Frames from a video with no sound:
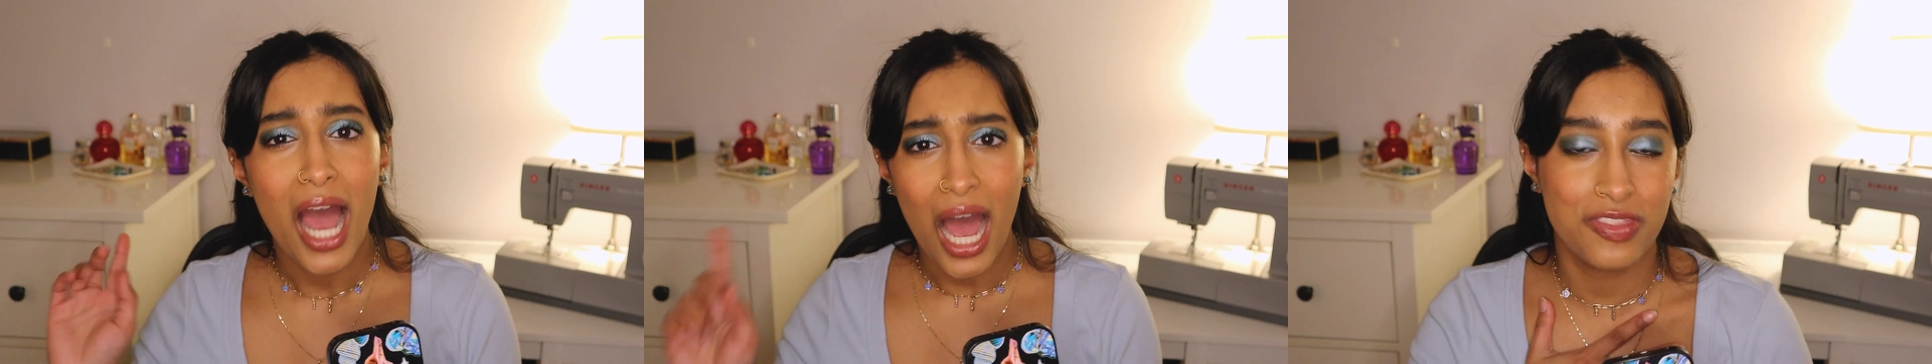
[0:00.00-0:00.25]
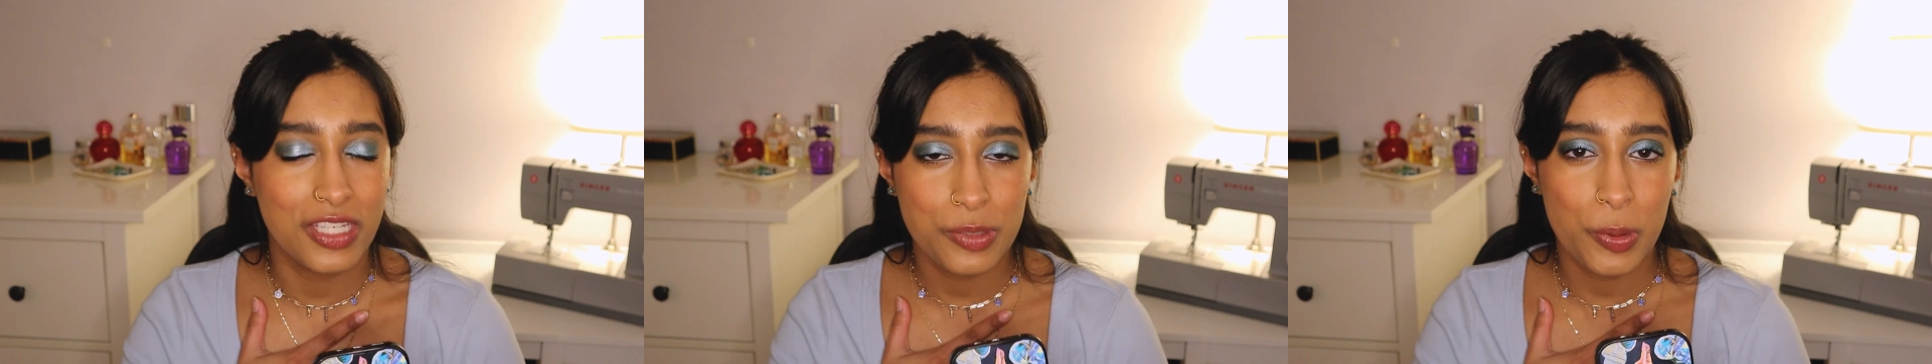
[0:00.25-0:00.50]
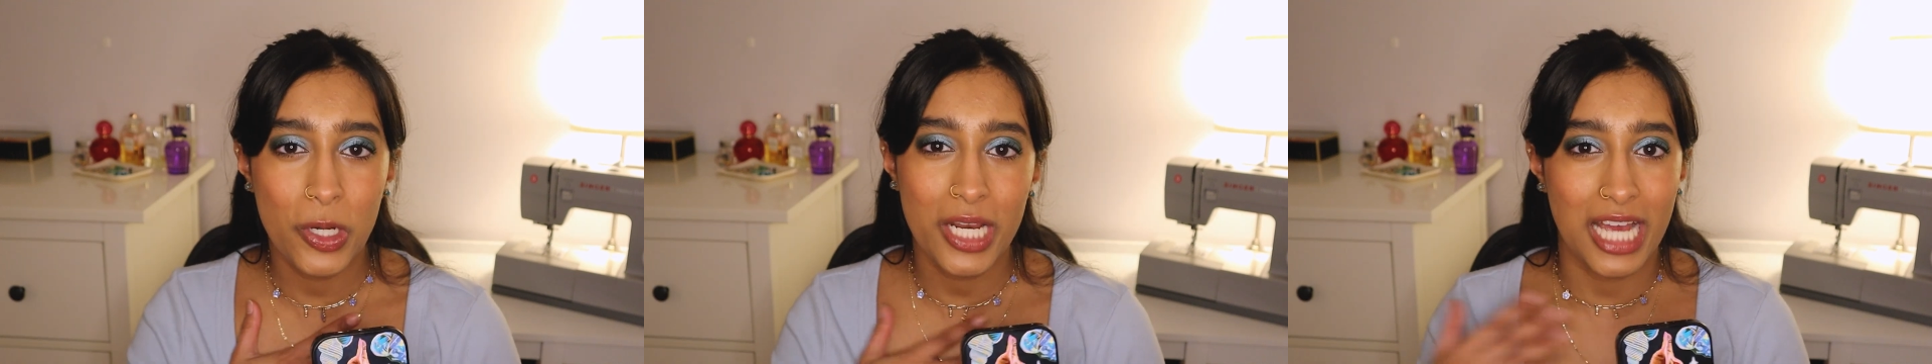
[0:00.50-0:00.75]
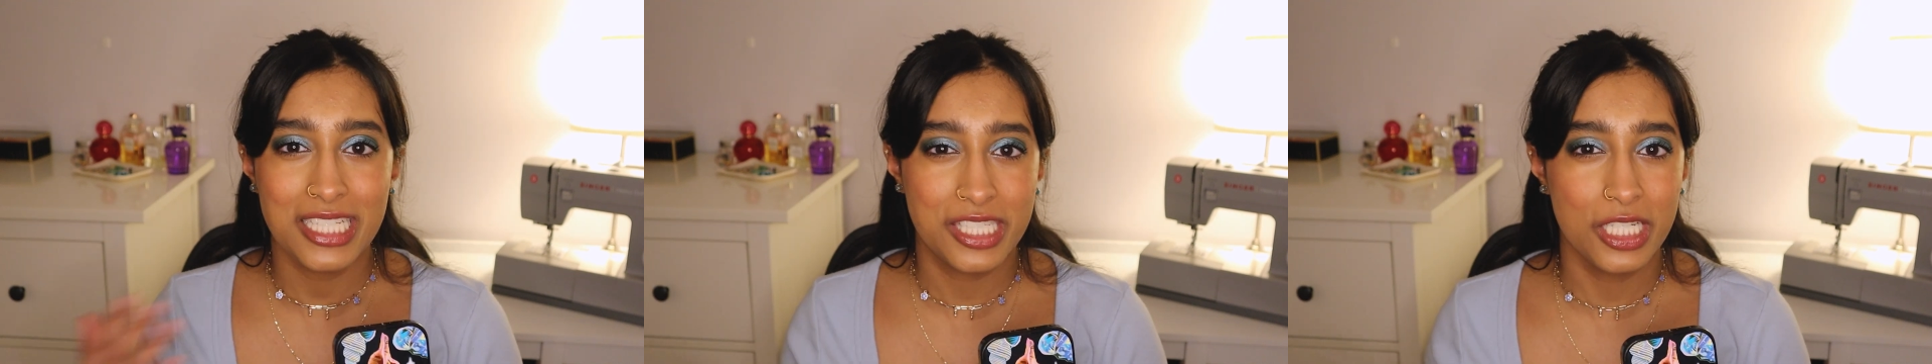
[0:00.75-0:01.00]
At this point,
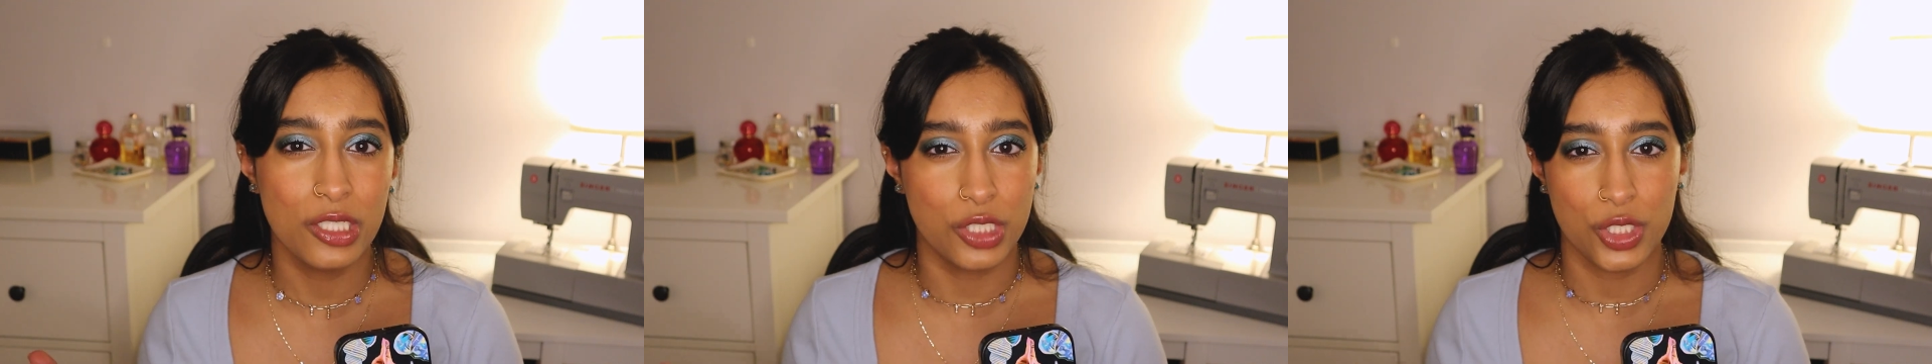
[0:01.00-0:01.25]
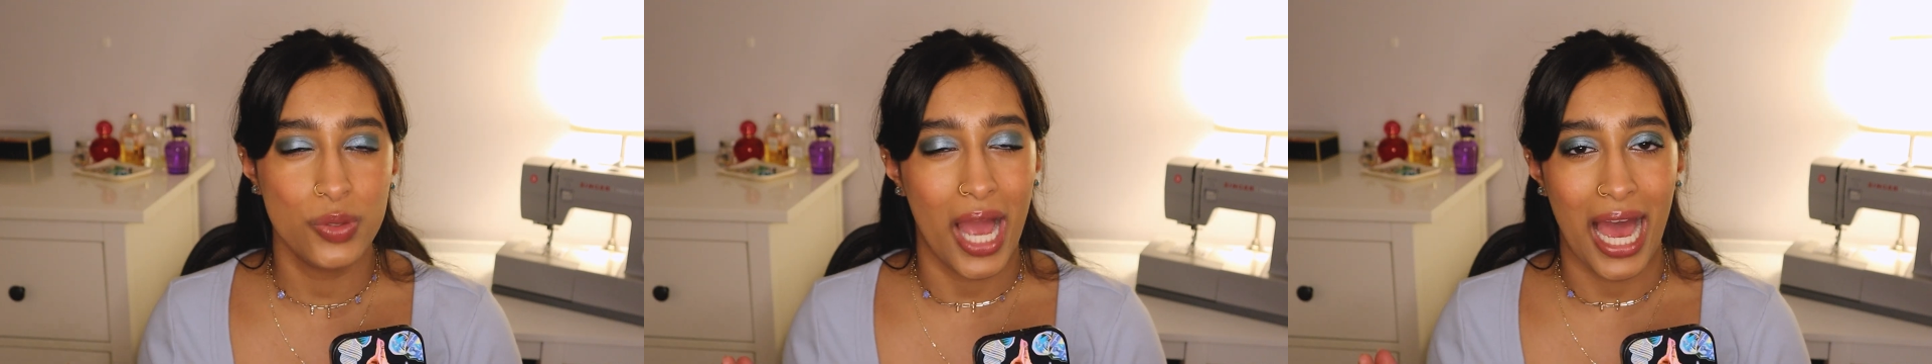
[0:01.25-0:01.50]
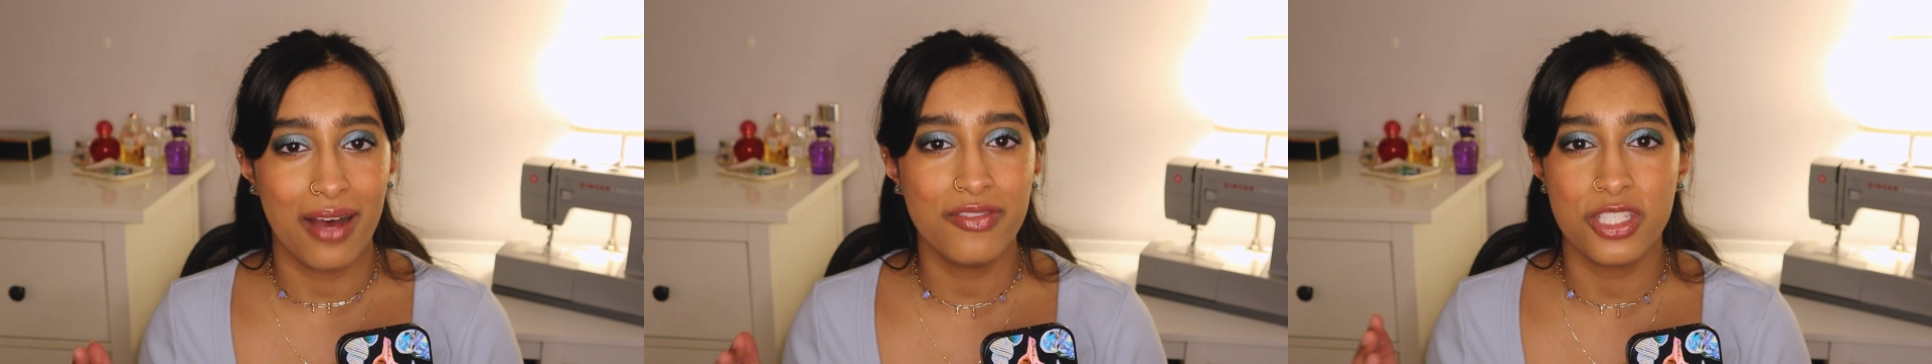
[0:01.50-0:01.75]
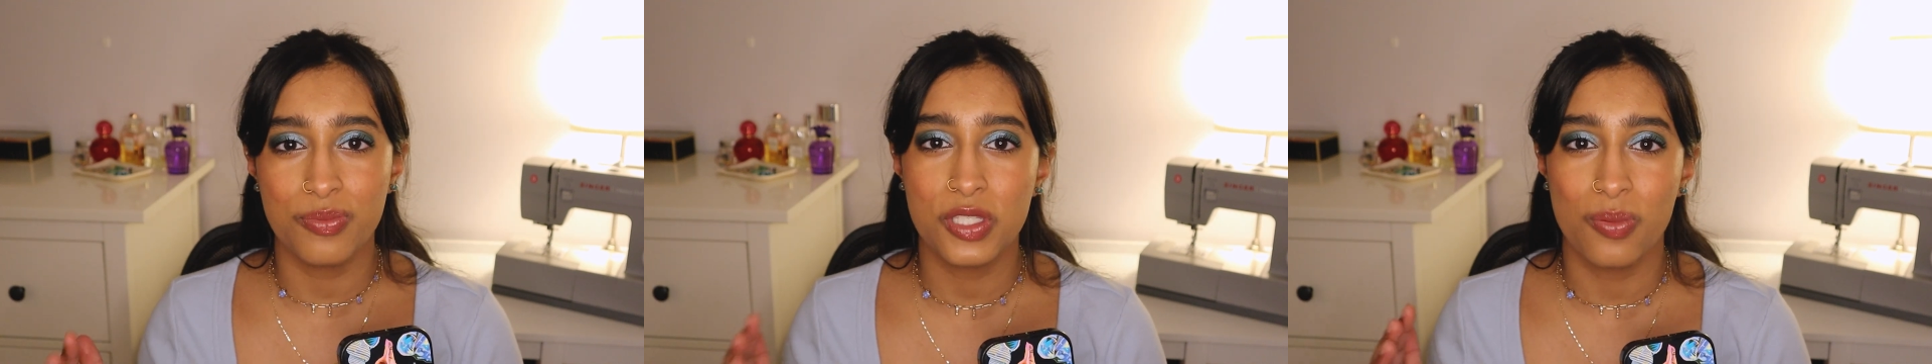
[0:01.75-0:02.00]
I still do
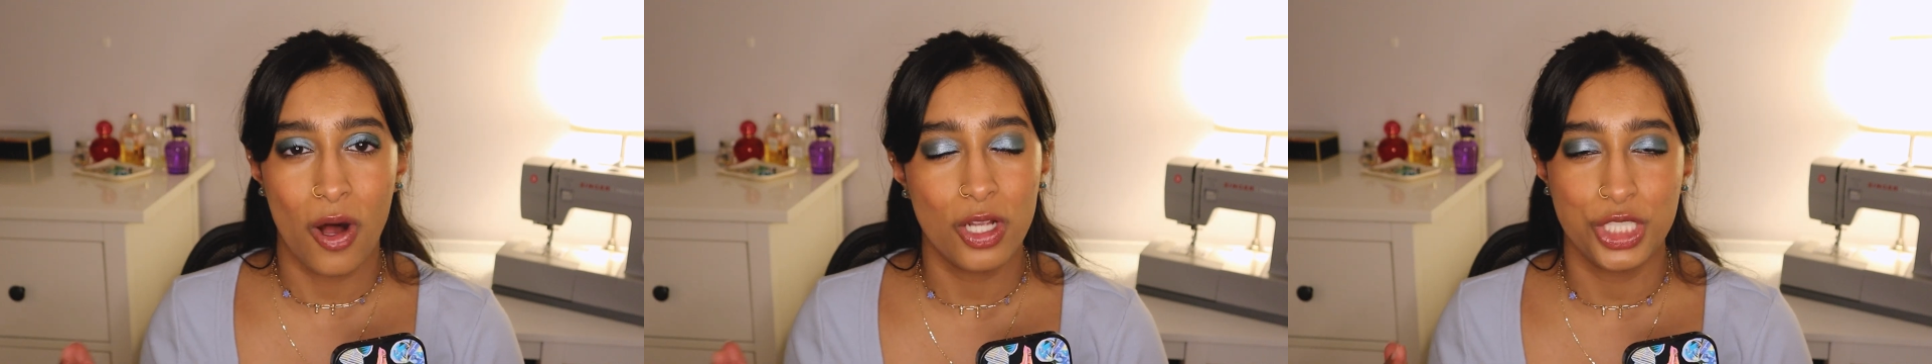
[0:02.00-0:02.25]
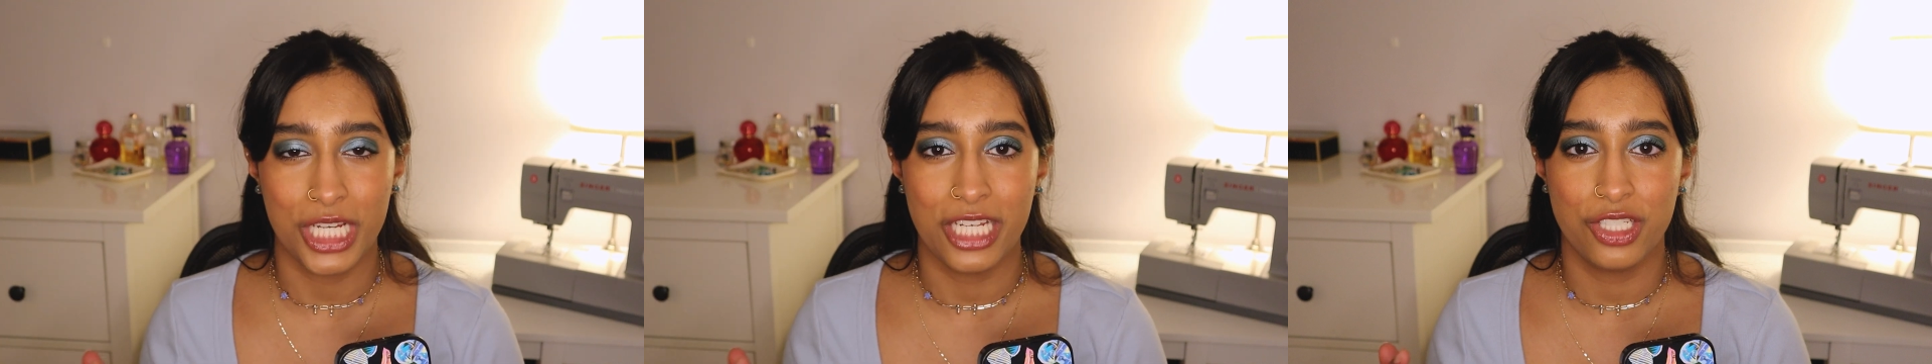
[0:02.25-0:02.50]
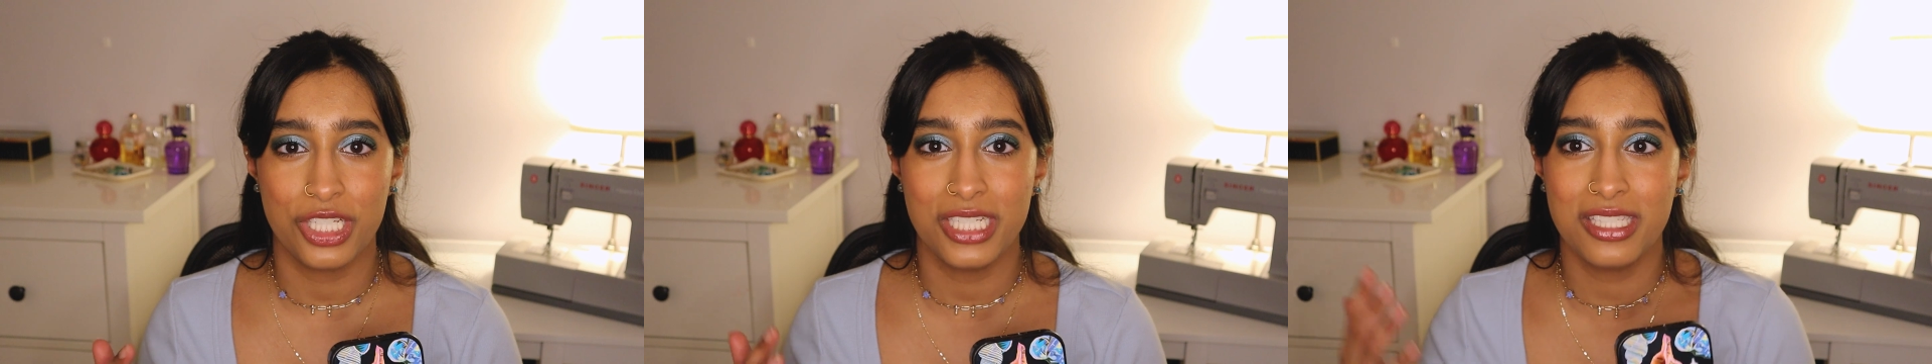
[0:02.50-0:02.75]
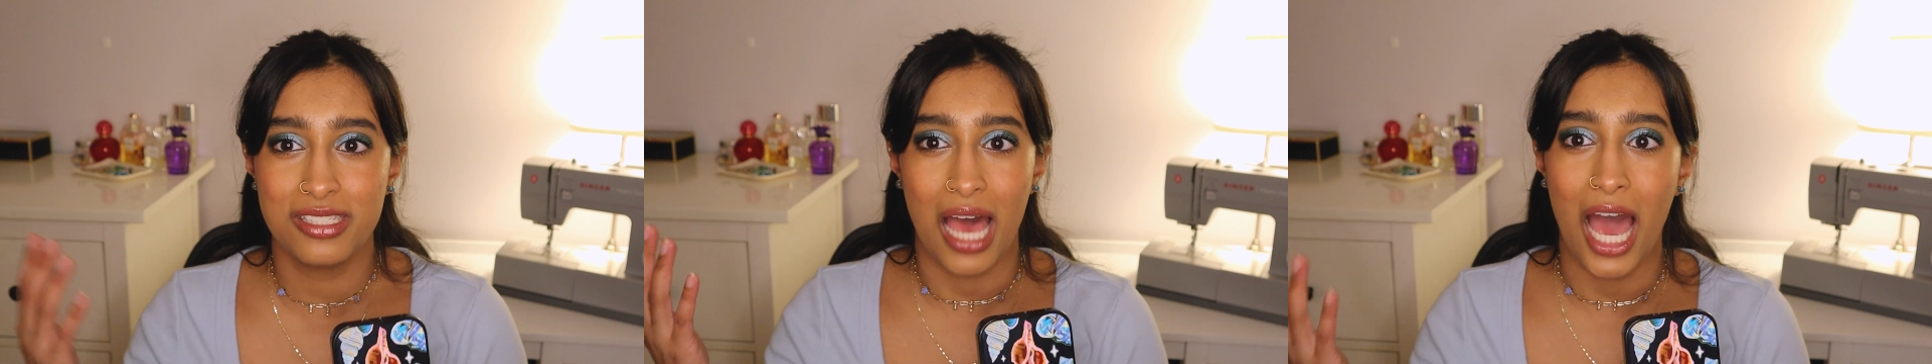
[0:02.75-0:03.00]
have some small
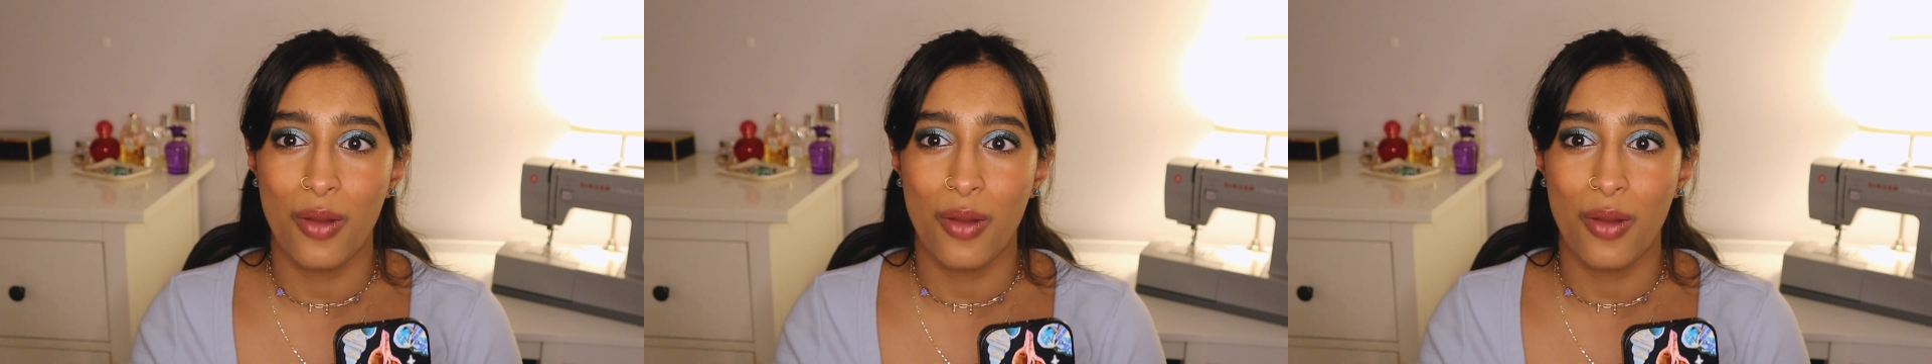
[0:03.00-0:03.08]
changes